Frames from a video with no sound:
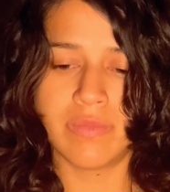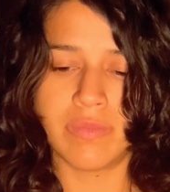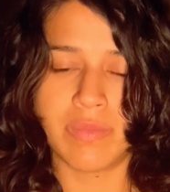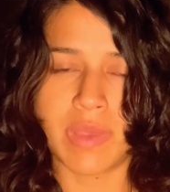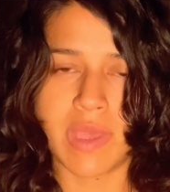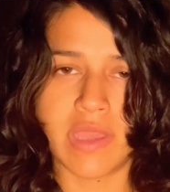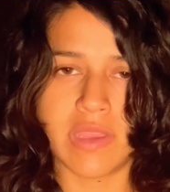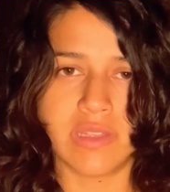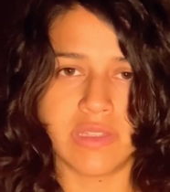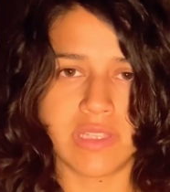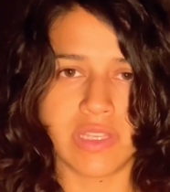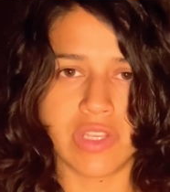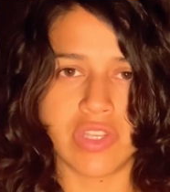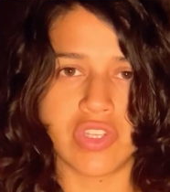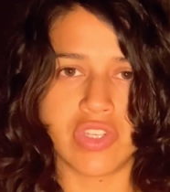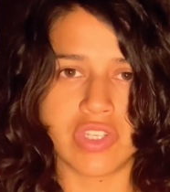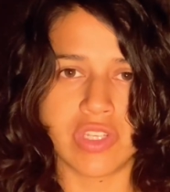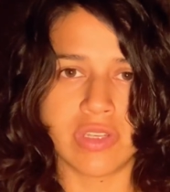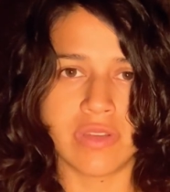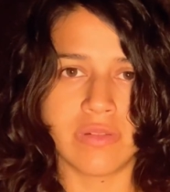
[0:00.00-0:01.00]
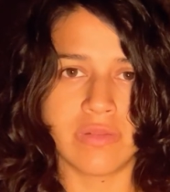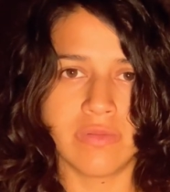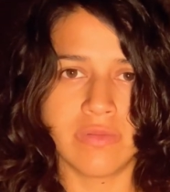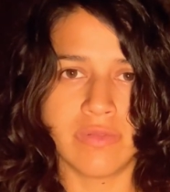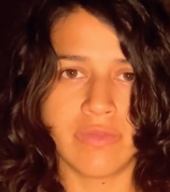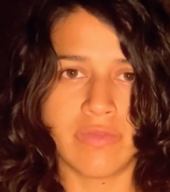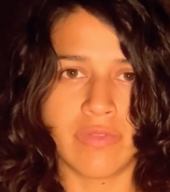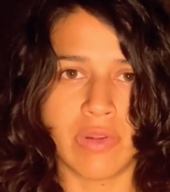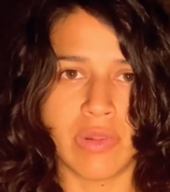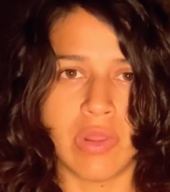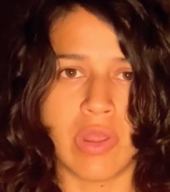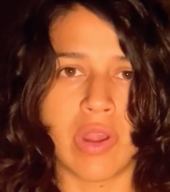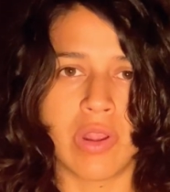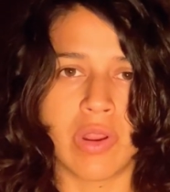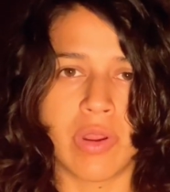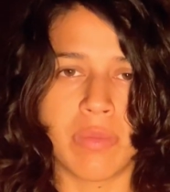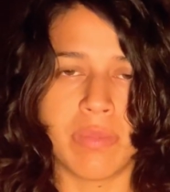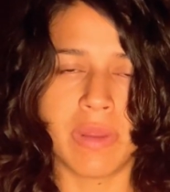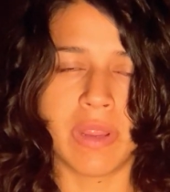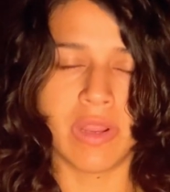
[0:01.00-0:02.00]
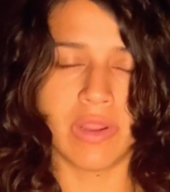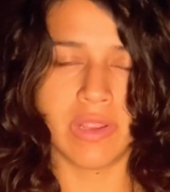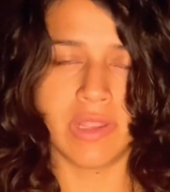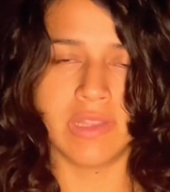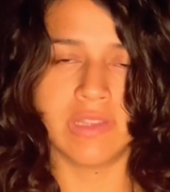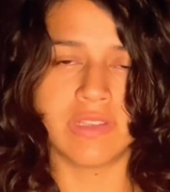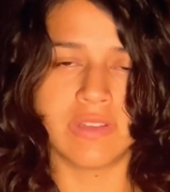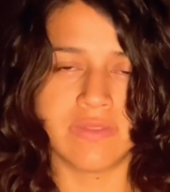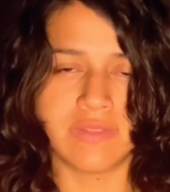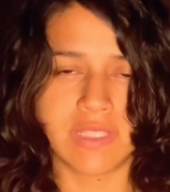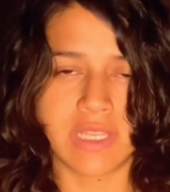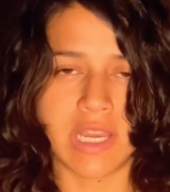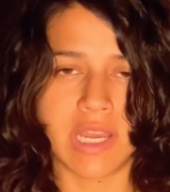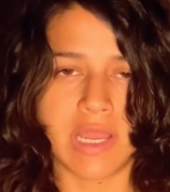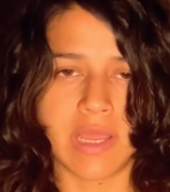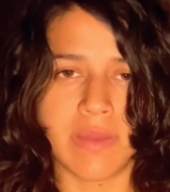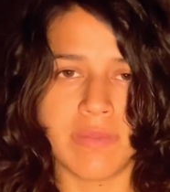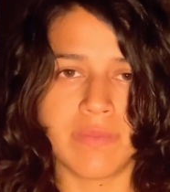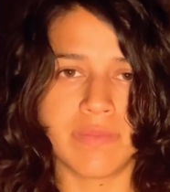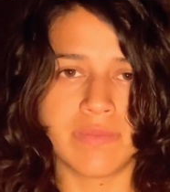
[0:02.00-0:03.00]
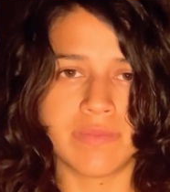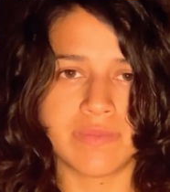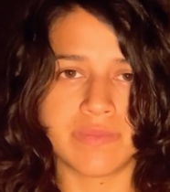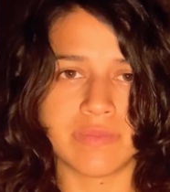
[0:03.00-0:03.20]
pay attention for longer periods of time